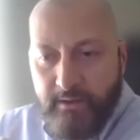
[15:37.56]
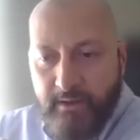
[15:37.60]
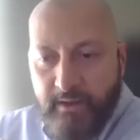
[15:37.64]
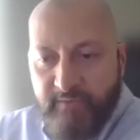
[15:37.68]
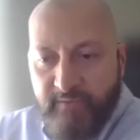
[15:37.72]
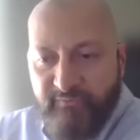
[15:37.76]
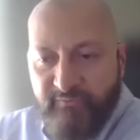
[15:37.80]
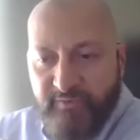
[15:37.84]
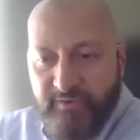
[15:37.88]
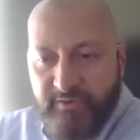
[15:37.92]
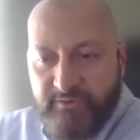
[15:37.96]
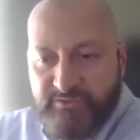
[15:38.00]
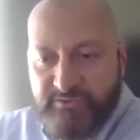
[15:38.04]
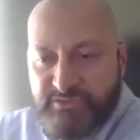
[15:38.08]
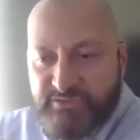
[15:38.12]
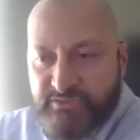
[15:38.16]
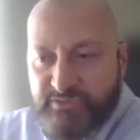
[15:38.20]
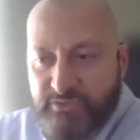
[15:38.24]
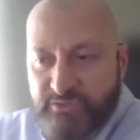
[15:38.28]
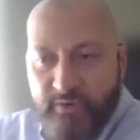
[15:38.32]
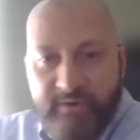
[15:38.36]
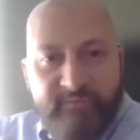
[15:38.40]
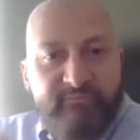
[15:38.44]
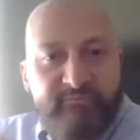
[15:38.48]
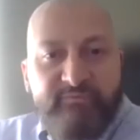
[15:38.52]
felt
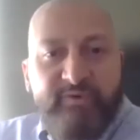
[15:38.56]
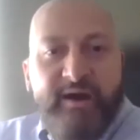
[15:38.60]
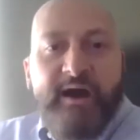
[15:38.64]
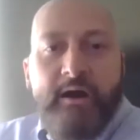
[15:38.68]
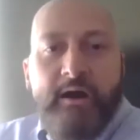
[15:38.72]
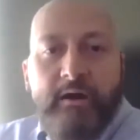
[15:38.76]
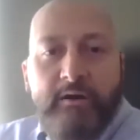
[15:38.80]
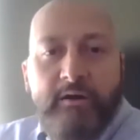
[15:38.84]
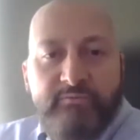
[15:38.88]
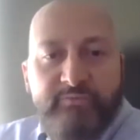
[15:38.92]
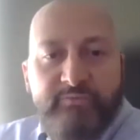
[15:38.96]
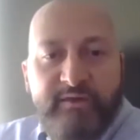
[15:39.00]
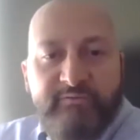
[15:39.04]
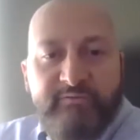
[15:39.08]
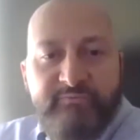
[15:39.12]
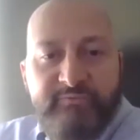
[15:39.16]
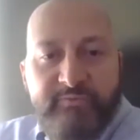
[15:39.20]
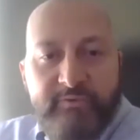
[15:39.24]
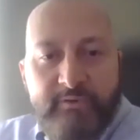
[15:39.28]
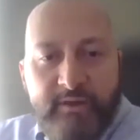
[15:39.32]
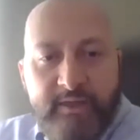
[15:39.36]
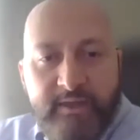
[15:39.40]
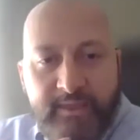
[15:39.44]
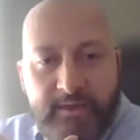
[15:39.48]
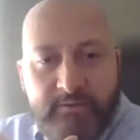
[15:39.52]
so involved. I
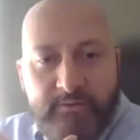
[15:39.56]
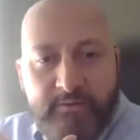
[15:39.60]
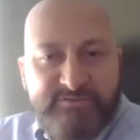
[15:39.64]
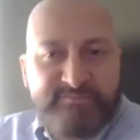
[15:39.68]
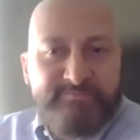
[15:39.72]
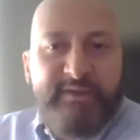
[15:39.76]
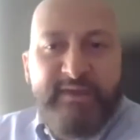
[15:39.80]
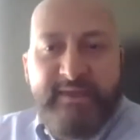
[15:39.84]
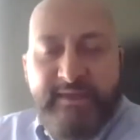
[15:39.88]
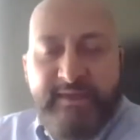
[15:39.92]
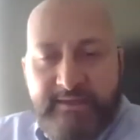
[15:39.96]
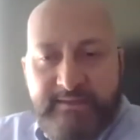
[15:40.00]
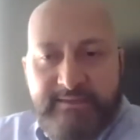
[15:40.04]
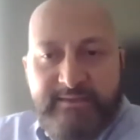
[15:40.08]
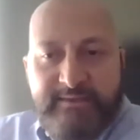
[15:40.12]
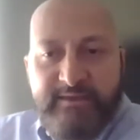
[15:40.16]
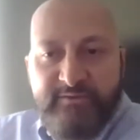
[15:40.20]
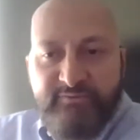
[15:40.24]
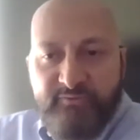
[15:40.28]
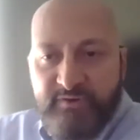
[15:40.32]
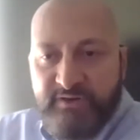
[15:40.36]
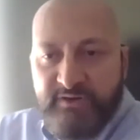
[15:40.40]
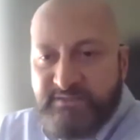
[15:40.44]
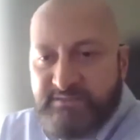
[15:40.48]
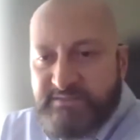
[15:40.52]
felt like I was making a
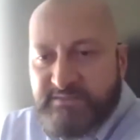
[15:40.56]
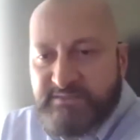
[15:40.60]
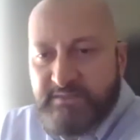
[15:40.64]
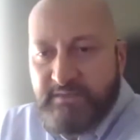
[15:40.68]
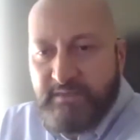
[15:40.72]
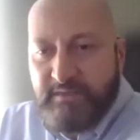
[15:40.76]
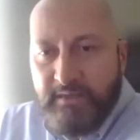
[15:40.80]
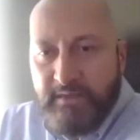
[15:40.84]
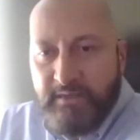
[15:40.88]
difference.